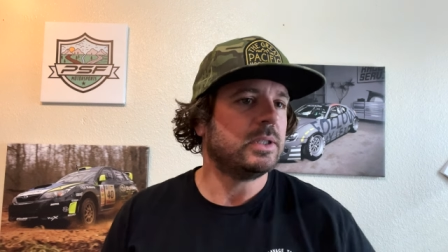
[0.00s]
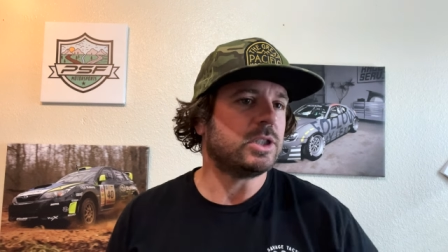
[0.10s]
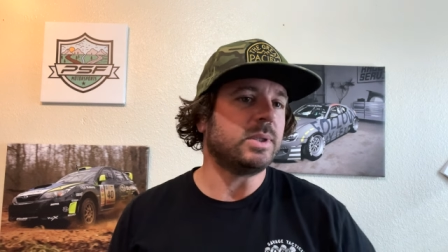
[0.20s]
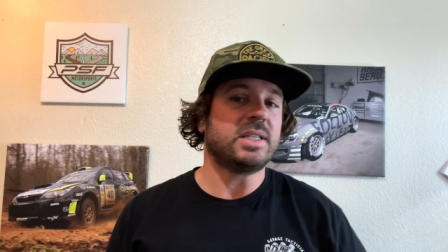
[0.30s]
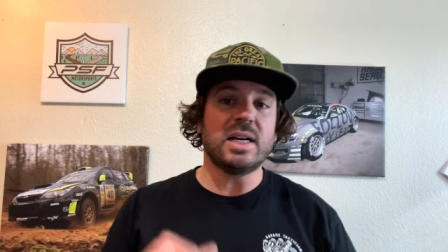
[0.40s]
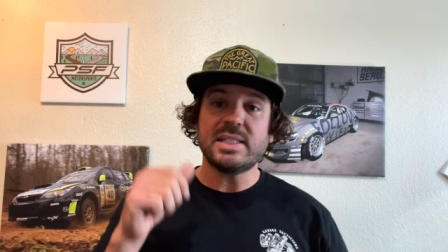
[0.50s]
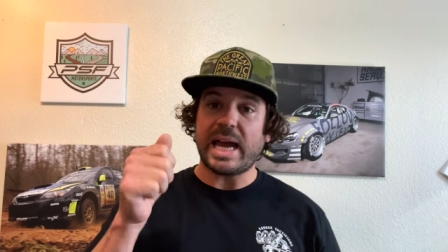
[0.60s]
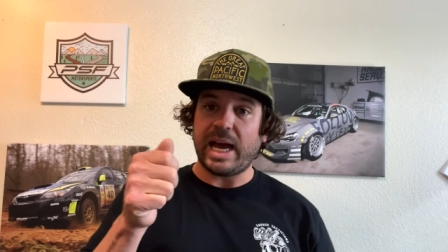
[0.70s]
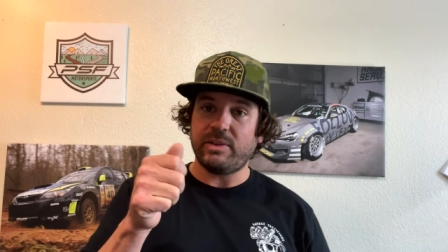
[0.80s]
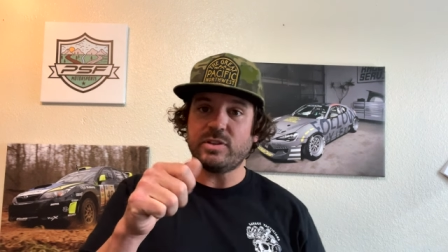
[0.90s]
So it does
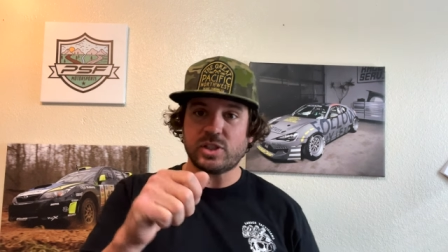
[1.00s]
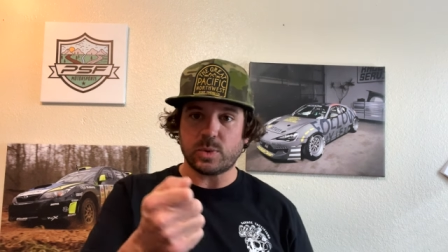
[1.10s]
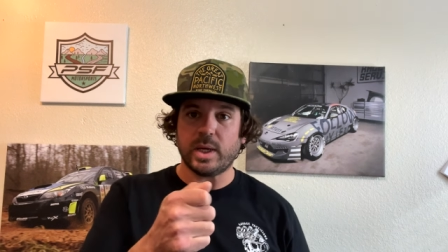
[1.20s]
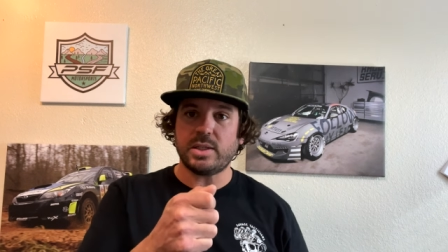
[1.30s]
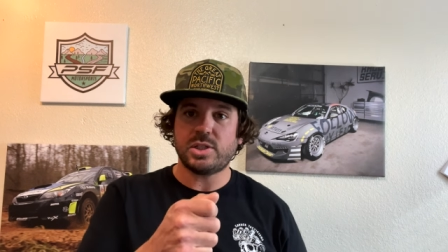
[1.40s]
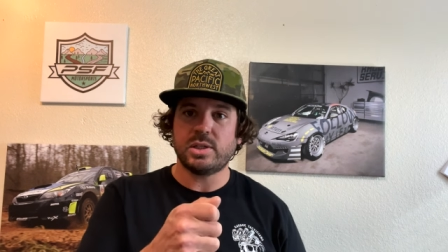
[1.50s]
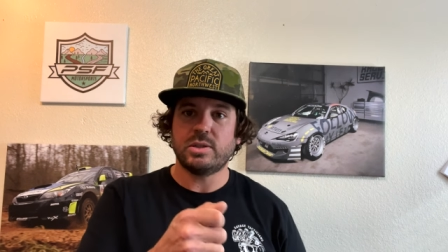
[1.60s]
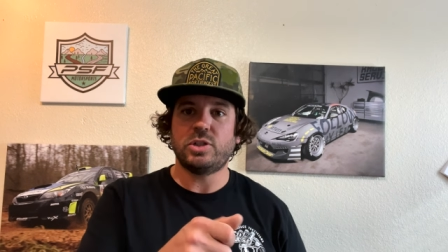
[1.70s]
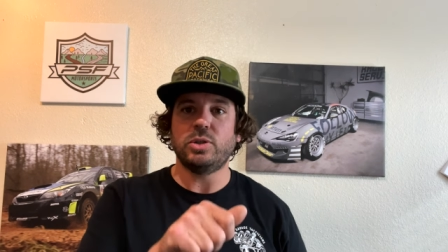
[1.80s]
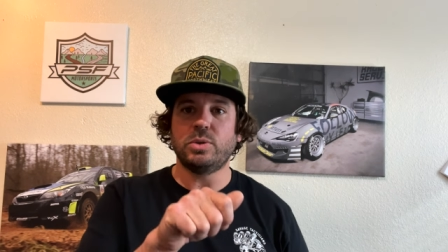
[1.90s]
have the switch
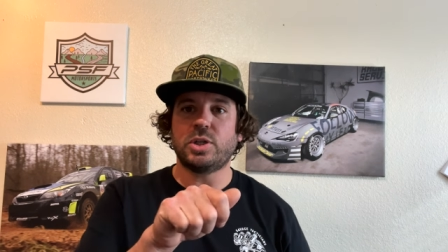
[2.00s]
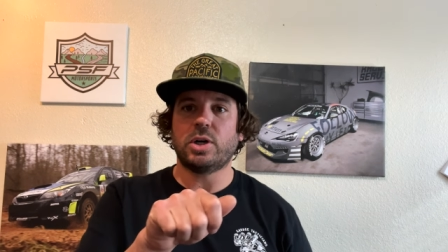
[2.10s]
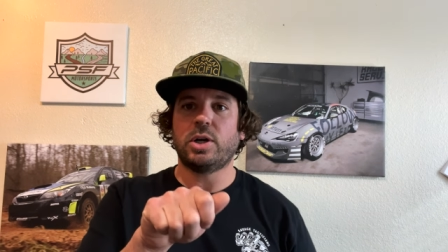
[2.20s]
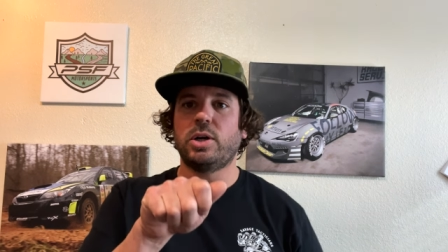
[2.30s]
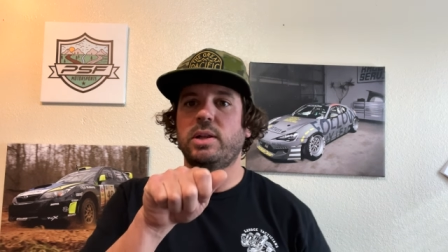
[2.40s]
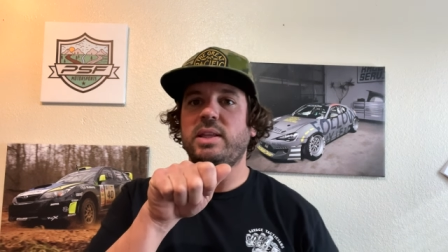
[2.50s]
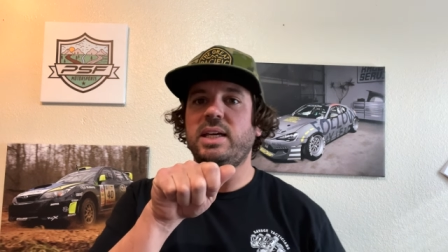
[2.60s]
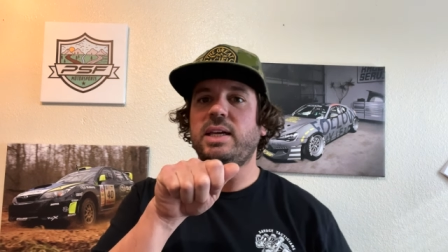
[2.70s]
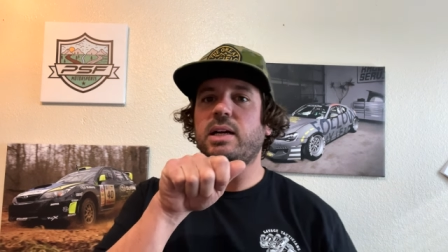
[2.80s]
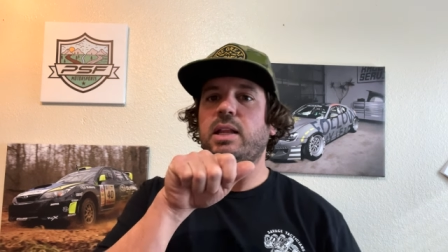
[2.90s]
to turn
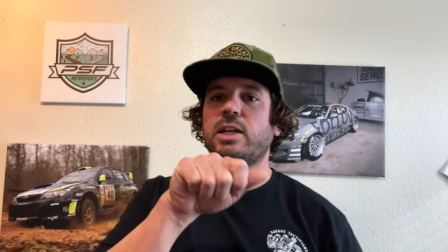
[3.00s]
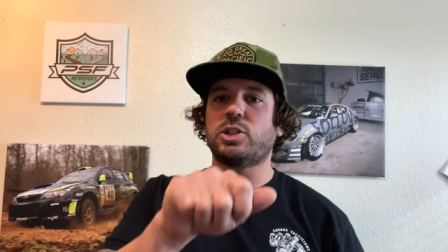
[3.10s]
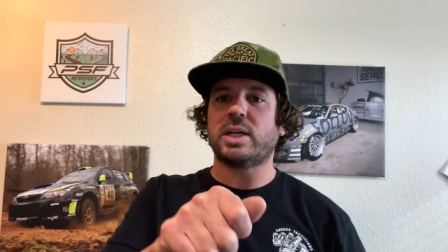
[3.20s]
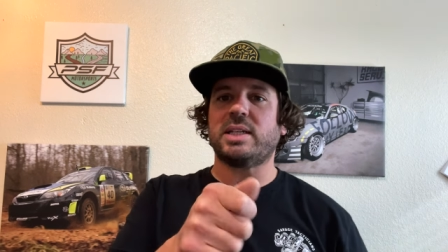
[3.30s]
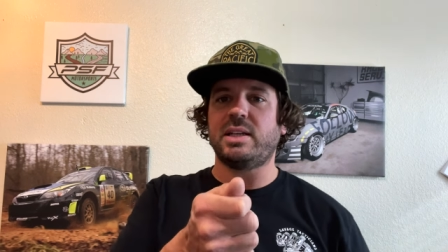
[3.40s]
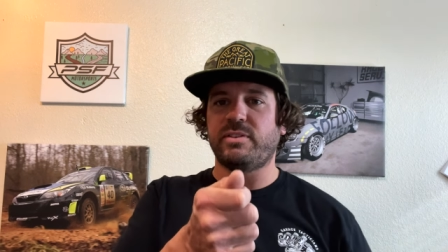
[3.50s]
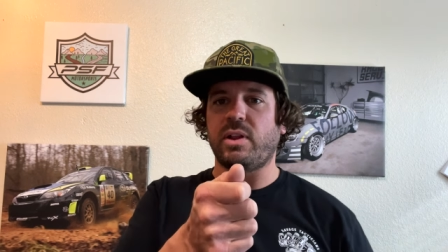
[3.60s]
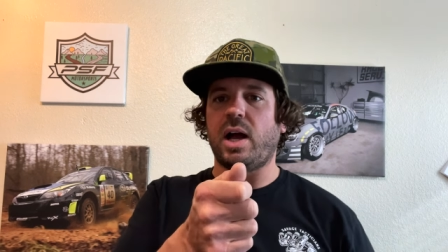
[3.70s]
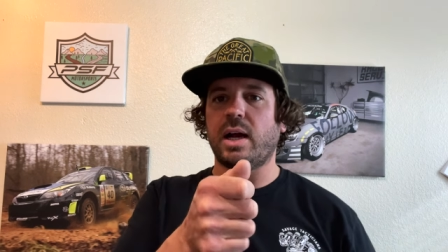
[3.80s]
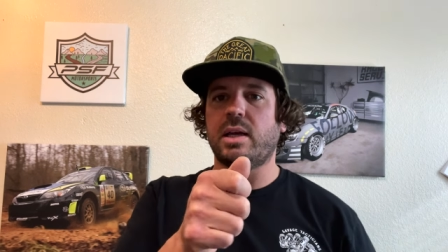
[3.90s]
the electric diff
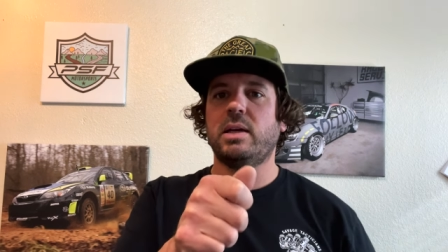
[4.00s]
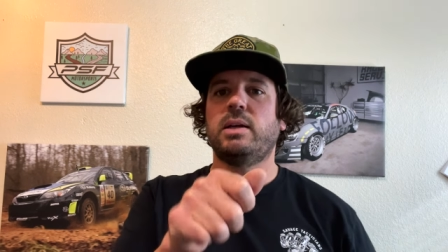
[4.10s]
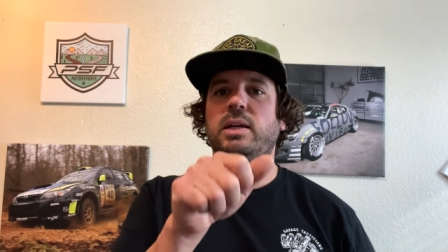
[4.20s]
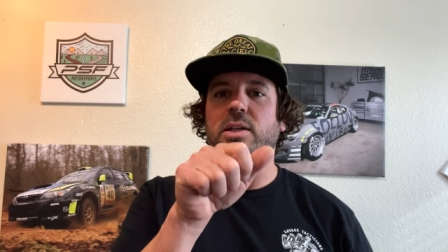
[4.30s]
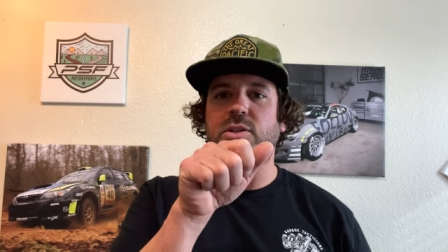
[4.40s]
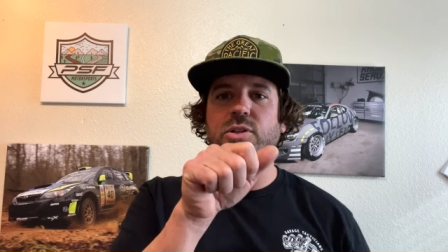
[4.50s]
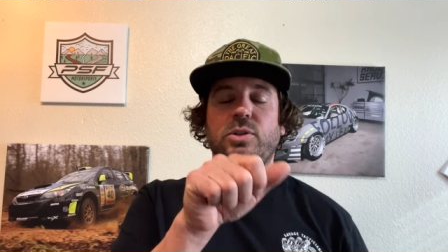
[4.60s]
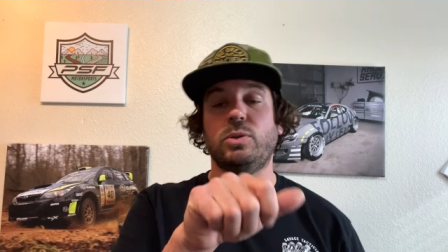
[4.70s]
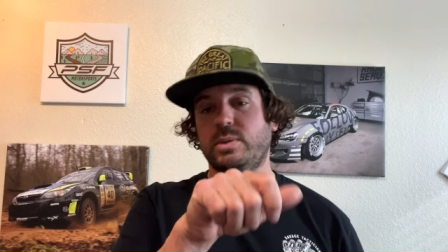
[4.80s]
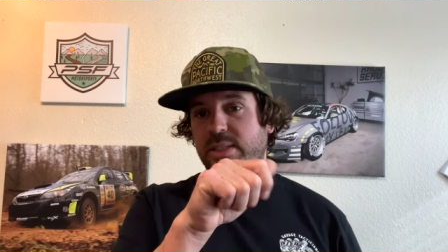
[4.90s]
lock
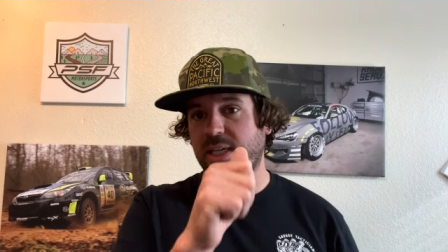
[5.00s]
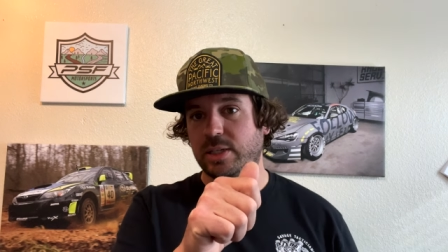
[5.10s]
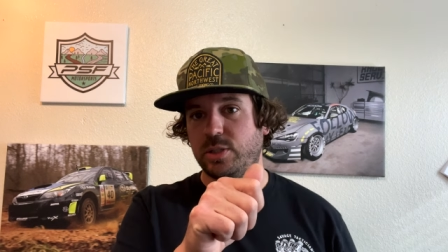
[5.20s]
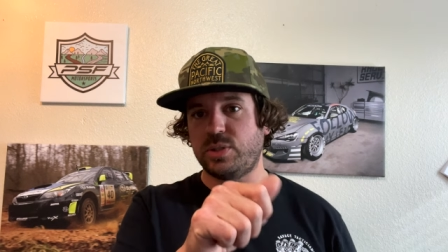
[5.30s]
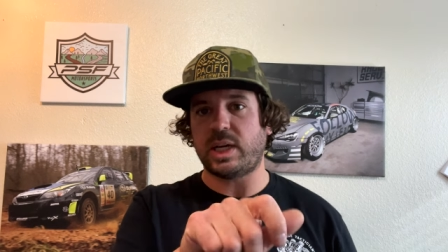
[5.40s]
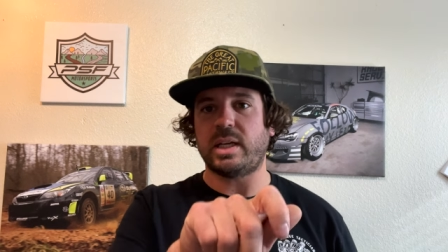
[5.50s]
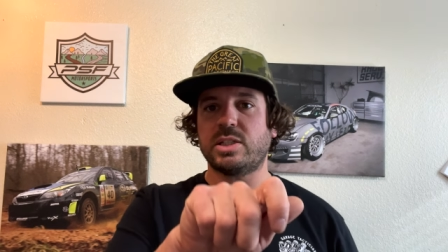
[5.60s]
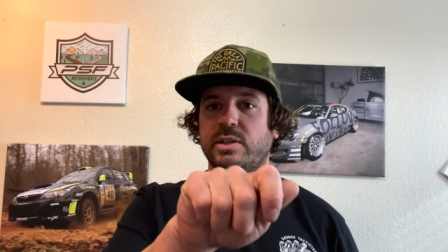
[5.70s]
into, it's got two settings.